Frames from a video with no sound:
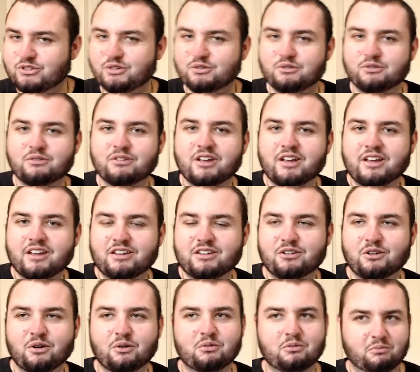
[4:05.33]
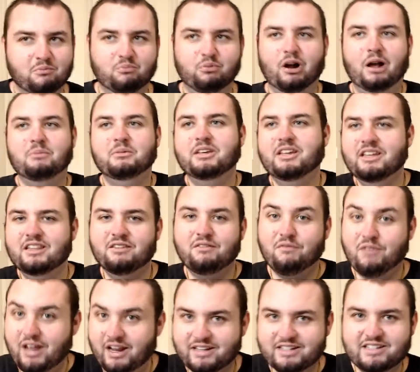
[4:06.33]
still, probably getting
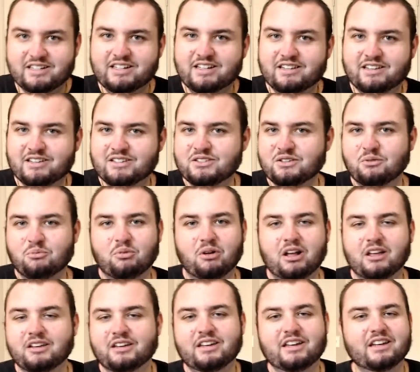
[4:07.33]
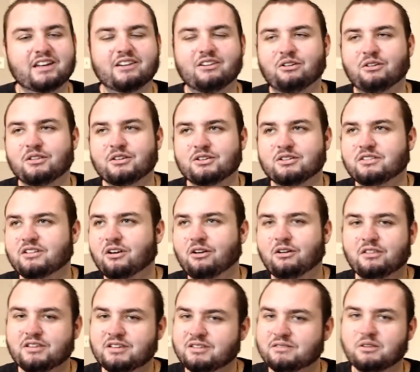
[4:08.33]
the vaccine. They still probably getting all
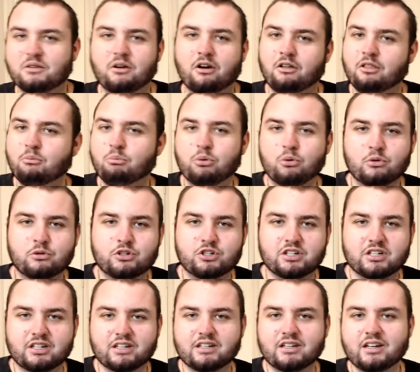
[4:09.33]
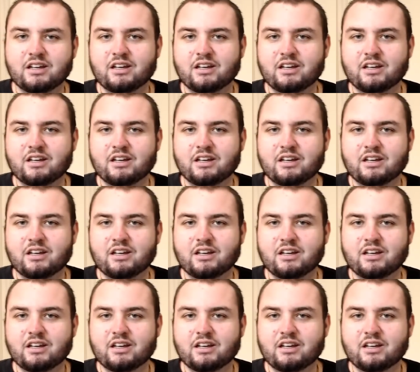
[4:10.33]
the bullshit.